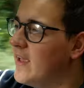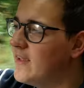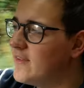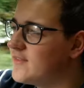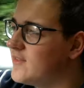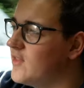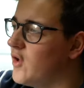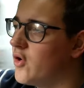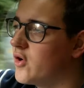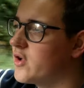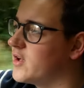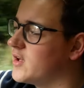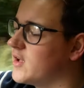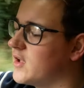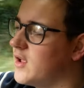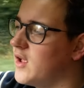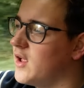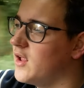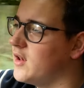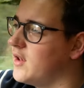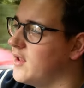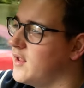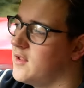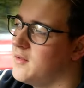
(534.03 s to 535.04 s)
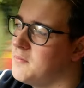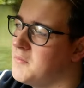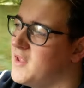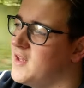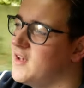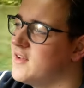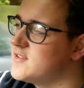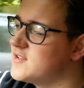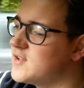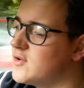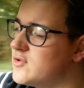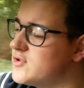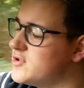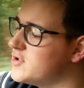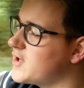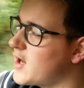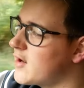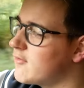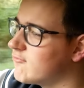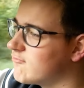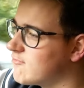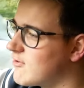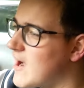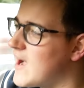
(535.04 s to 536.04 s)
it's not gonna, I mean, as long as you
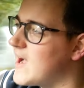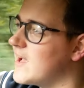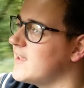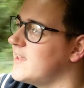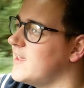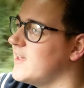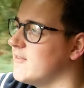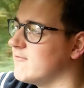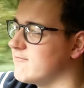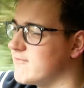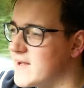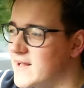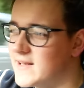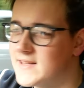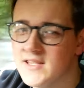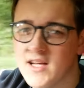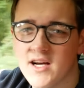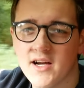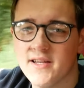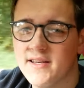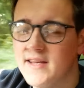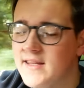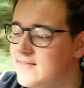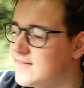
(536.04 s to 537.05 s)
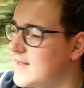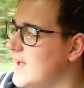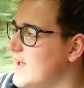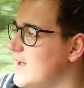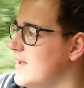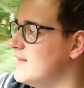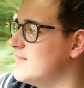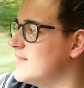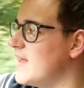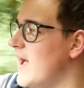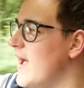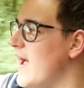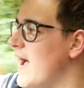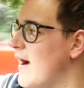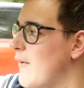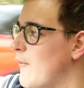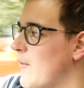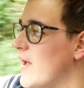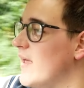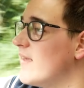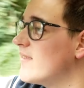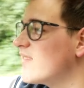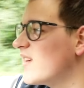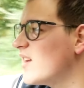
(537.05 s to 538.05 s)
don't rag it, redline it day in, day
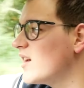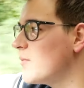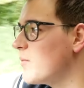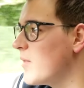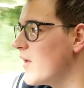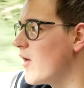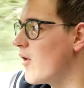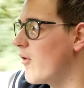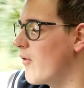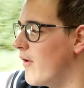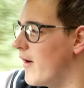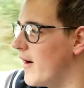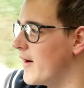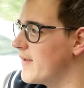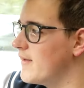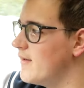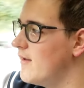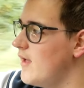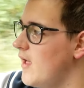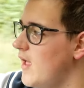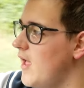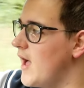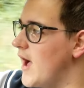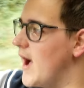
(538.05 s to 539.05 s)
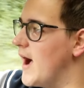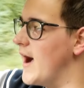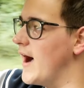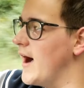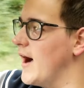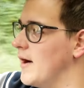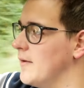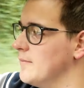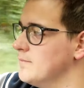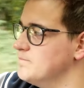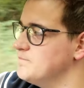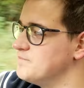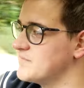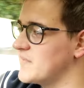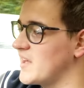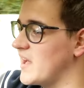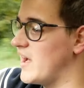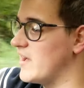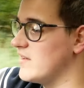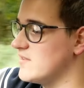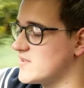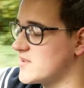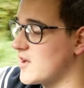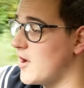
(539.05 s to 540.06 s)
out, it's gonna be alright.
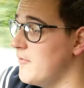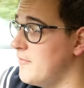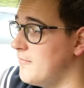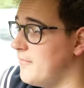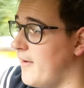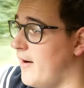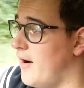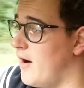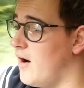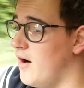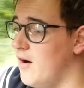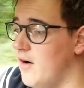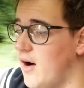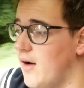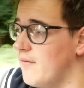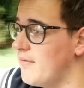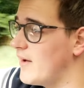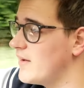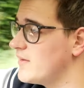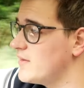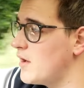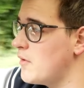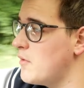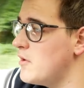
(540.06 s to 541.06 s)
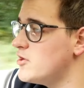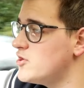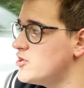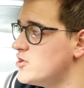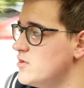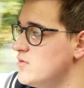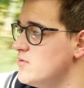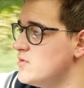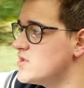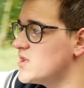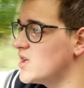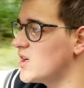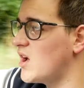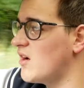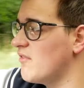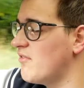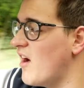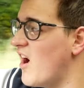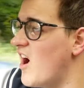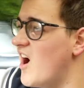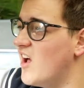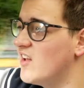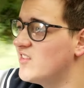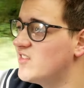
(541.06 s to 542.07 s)
And so far I've had no issues, and I've
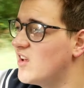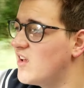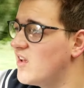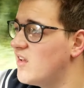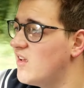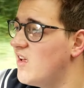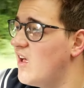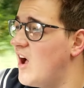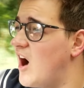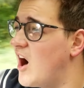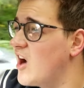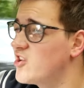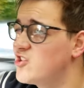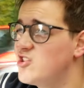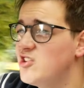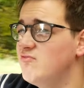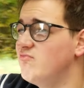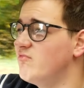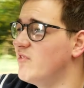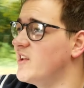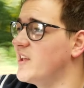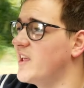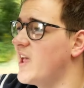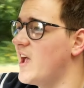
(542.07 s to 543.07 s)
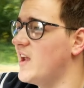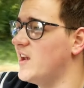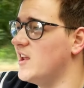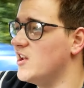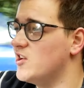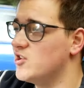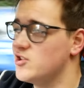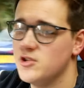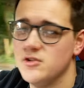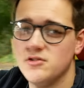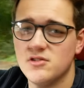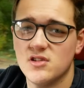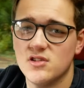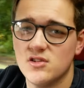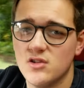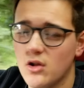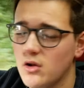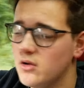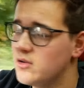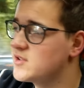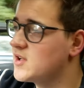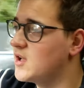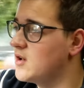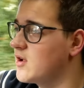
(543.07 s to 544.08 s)
heard that I shouldn't really get any issues as
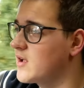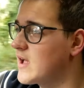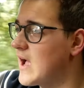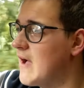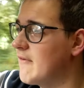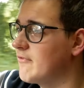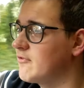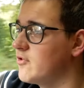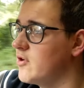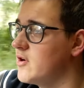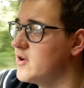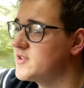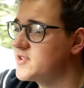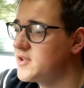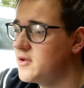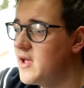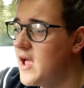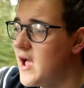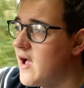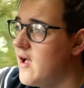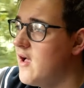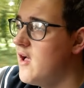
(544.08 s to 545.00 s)
long as I look after it. So yeah,